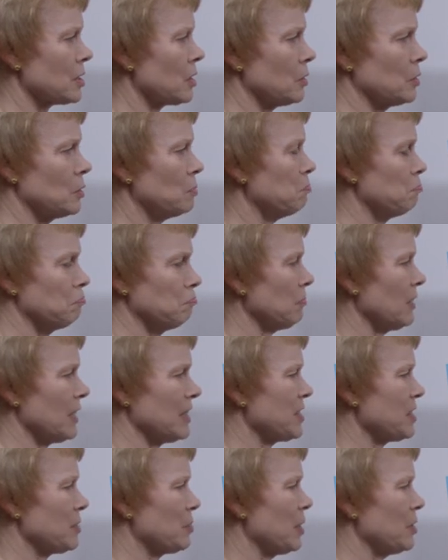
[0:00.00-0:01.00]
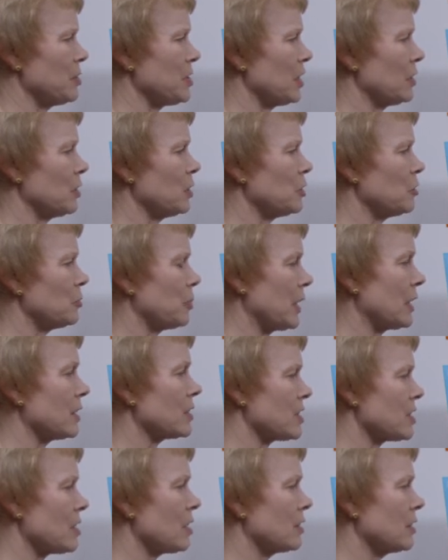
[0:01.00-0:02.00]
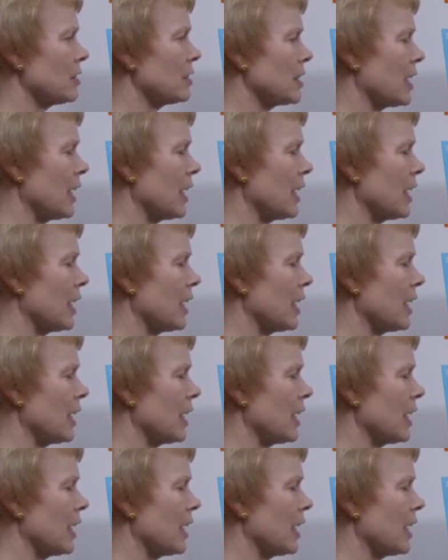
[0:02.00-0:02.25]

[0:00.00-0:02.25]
so I suppose it could have been a sudden